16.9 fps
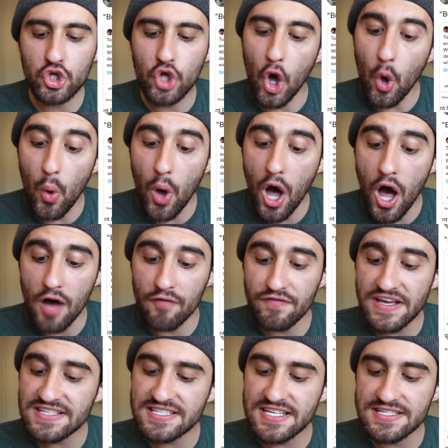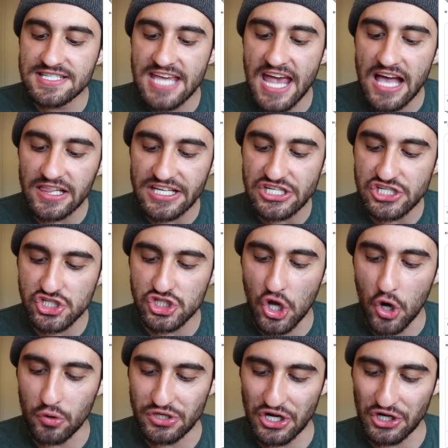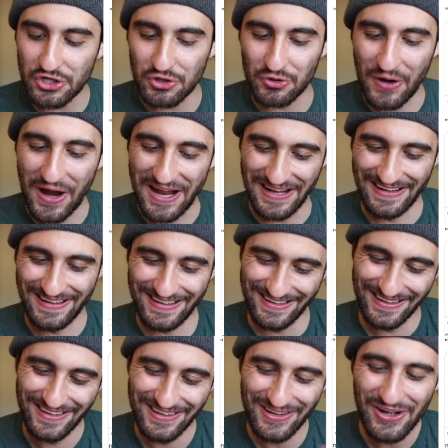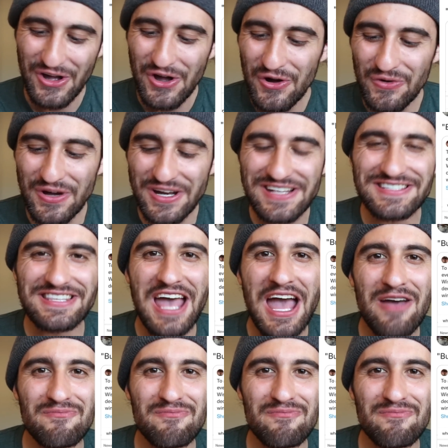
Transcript: go off. It's a telly show, you crank. What does that